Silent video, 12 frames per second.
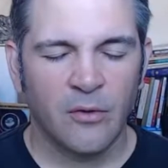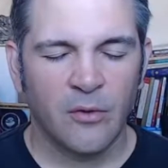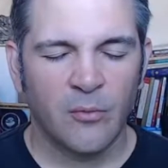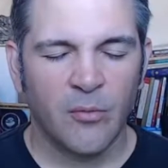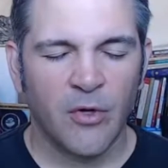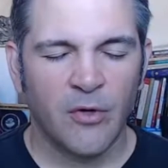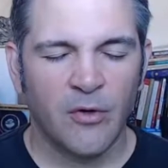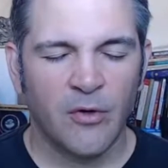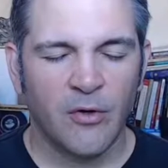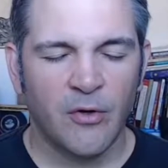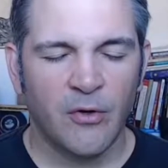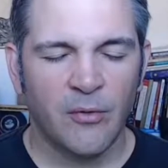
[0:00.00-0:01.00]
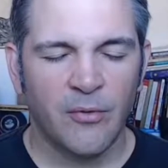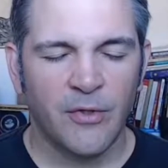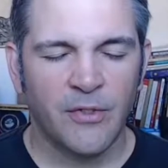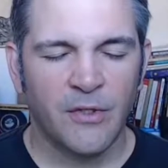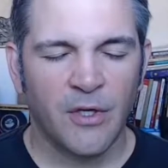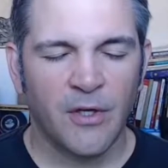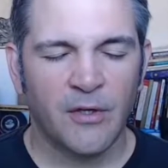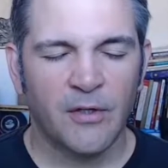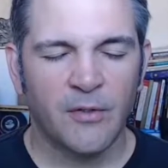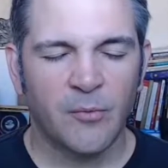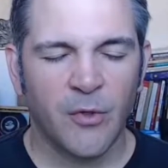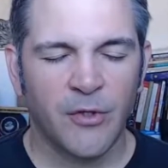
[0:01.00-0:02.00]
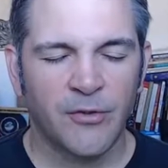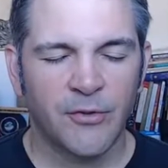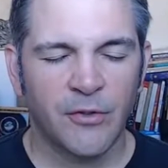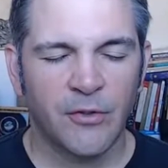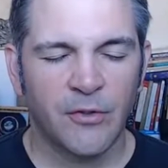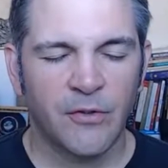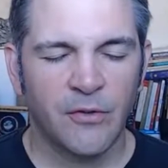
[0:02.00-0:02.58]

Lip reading: And part of the reason I like this mantra is